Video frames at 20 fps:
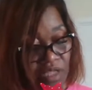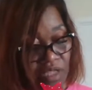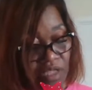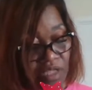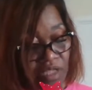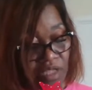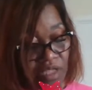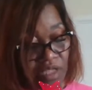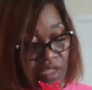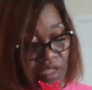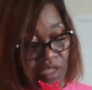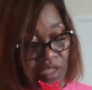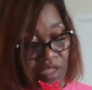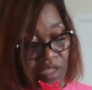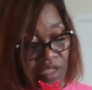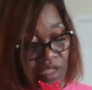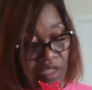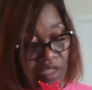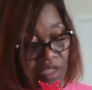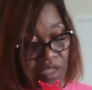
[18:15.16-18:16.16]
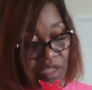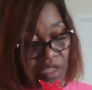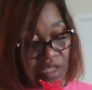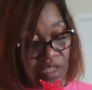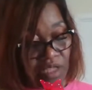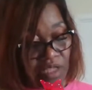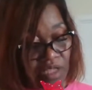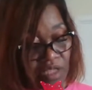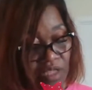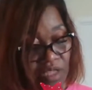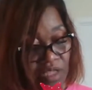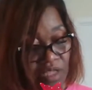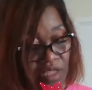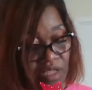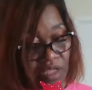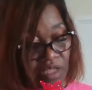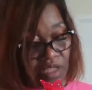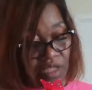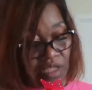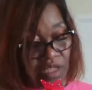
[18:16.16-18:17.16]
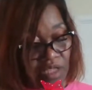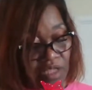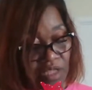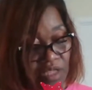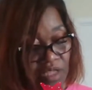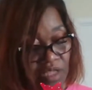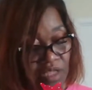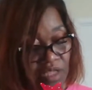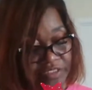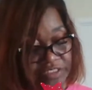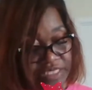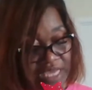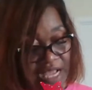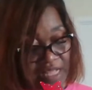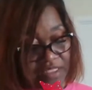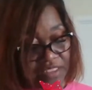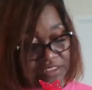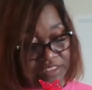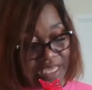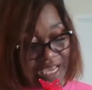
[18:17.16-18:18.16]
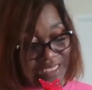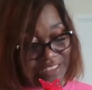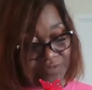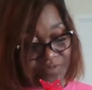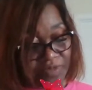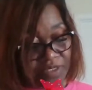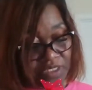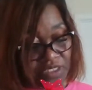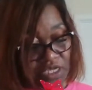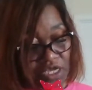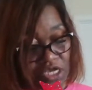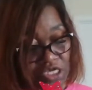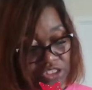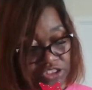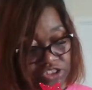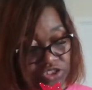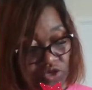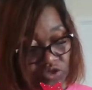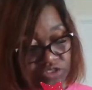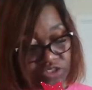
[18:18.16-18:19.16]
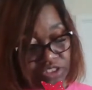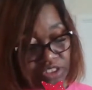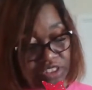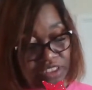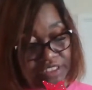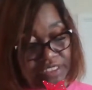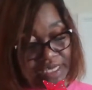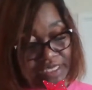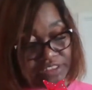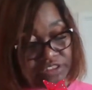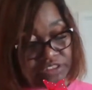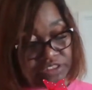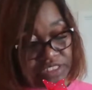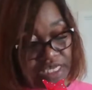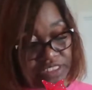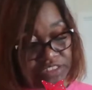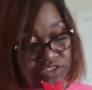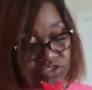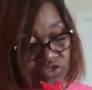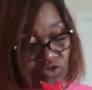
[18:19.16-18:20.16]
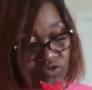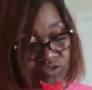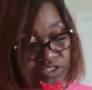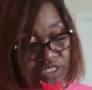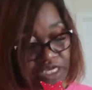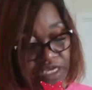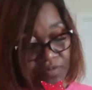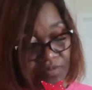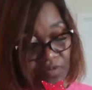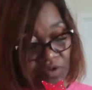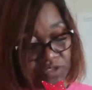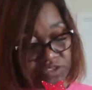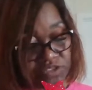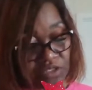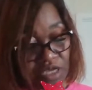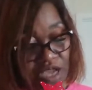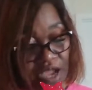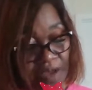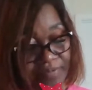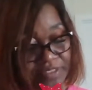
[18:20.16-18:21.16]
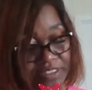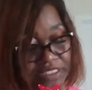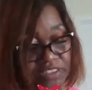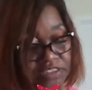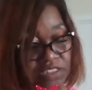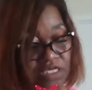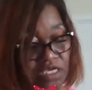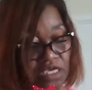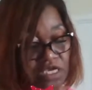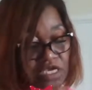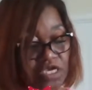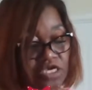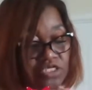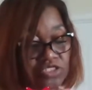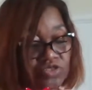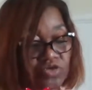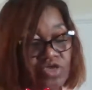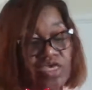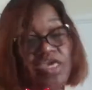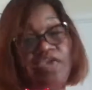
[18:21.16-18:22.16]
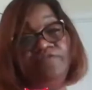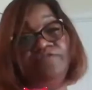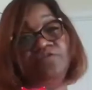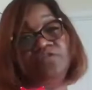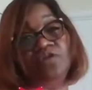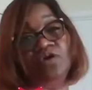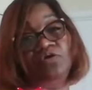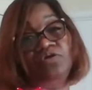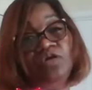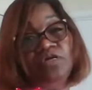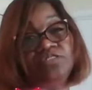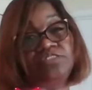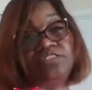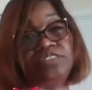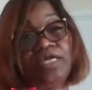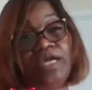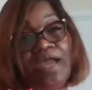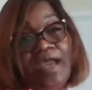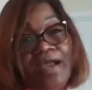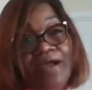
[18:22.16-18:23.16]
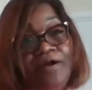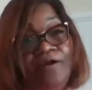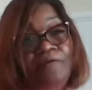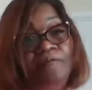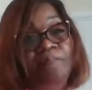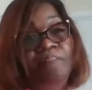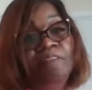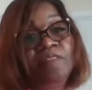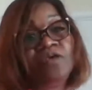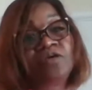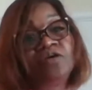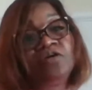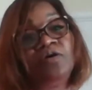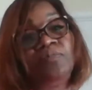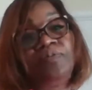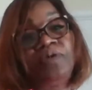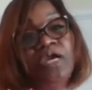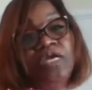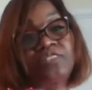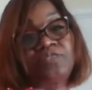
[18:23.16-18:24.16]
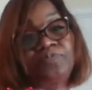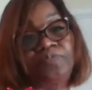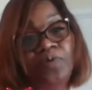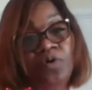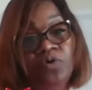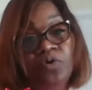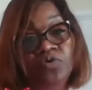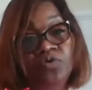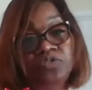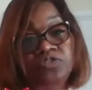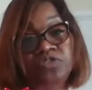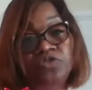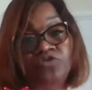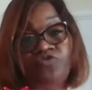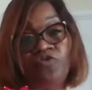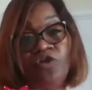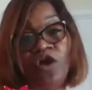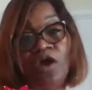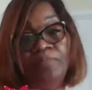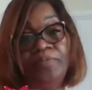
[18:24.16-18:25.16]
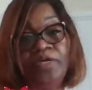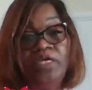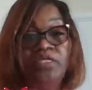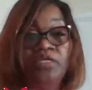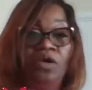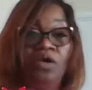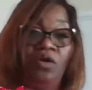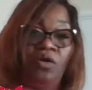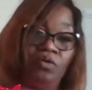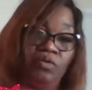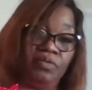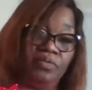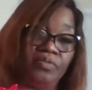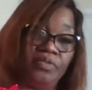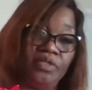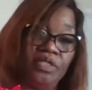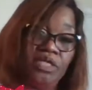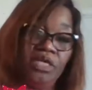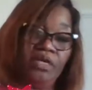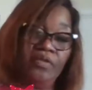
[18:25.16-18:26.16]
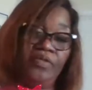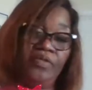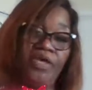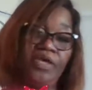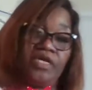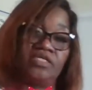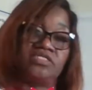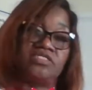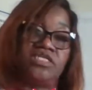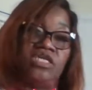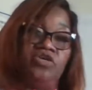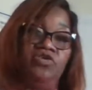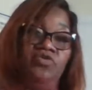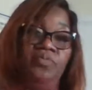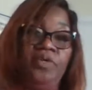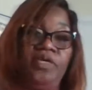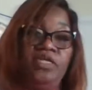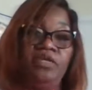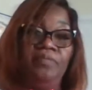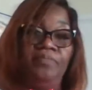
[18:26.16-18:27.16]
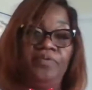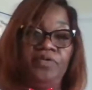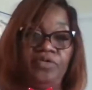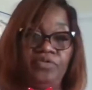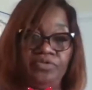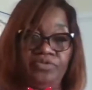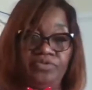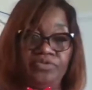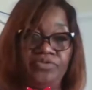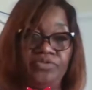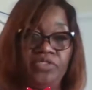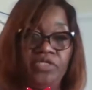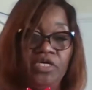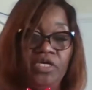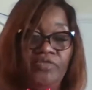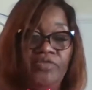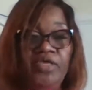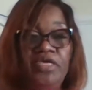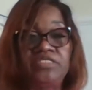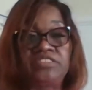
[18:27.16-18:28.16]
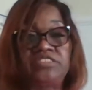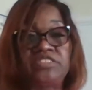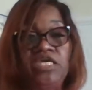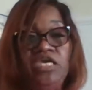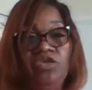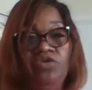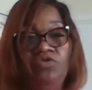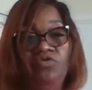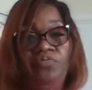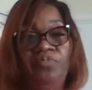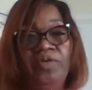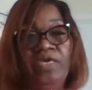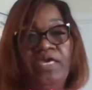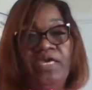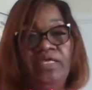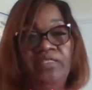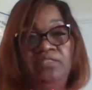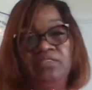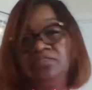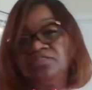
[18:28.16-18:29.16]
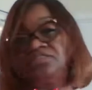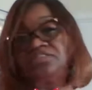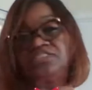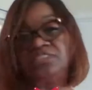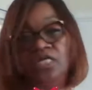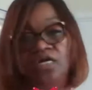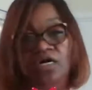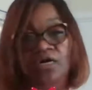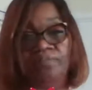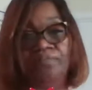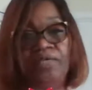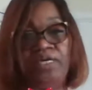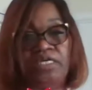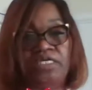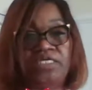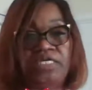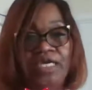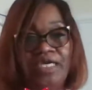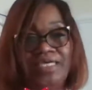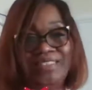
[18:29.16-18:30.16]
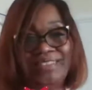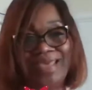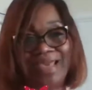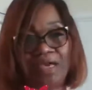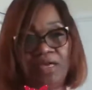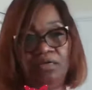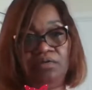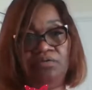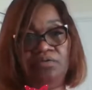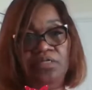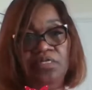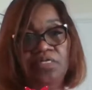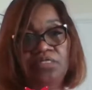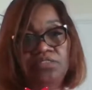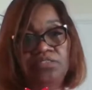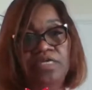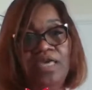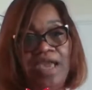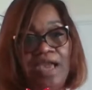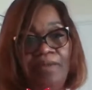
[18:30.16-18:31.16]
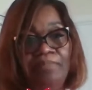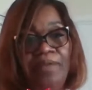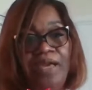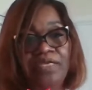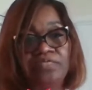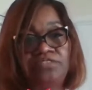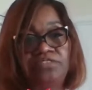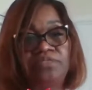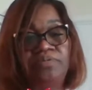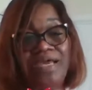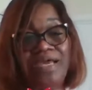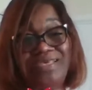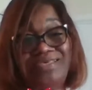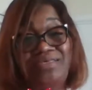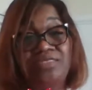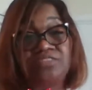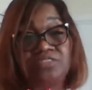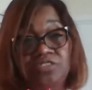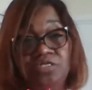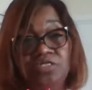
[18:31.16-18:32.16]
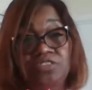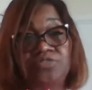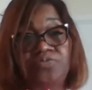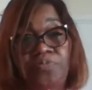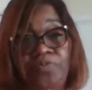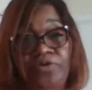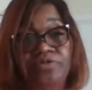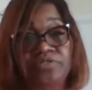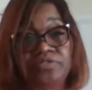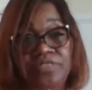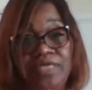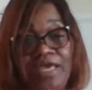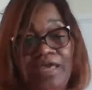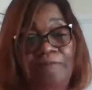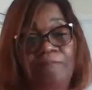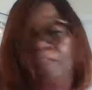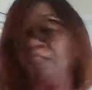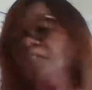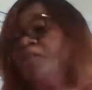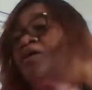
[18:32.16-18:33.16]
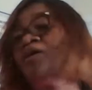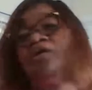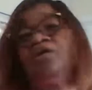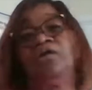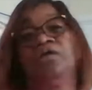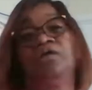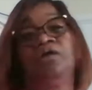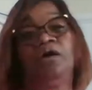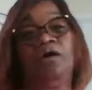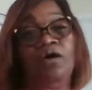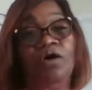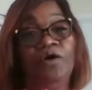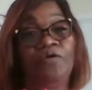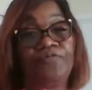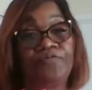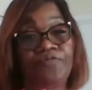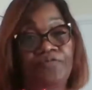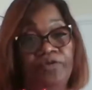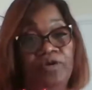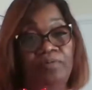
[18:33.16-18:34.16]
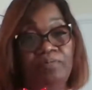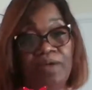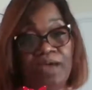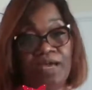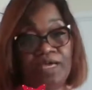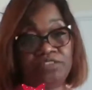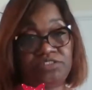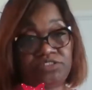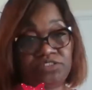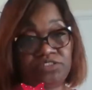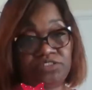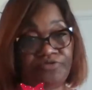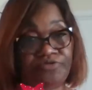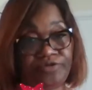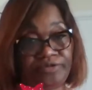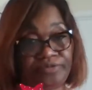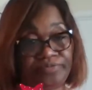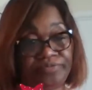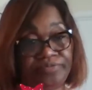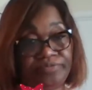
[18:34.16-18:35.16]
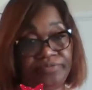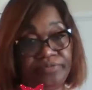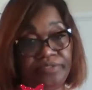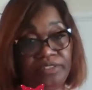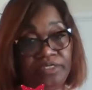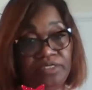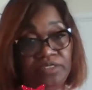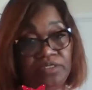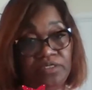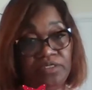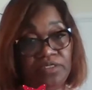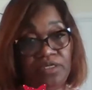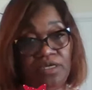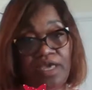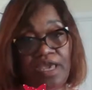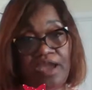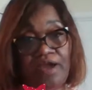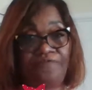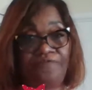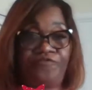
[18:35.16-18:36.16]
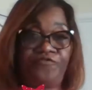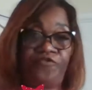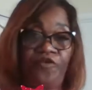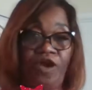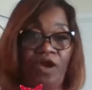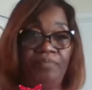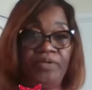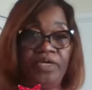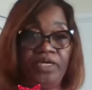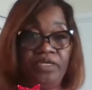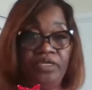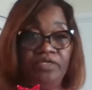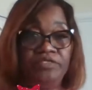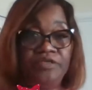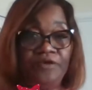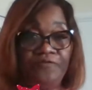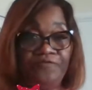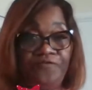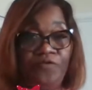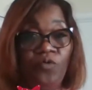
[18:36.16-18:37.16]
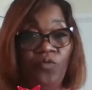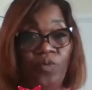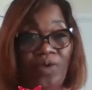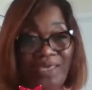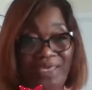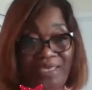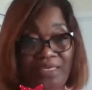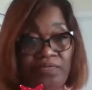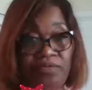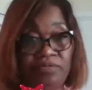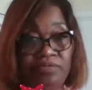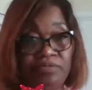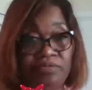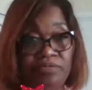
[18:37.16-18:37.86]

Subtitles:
knowledge of child development, healthy parent-child attachment, social connections, and social and emotional competence. So even though your child could be exposed to trauma in the home, they can see you being abused. They can see you being stumped and kicked down. See, my kids experienced that. And all three of my children have trauma in a different way.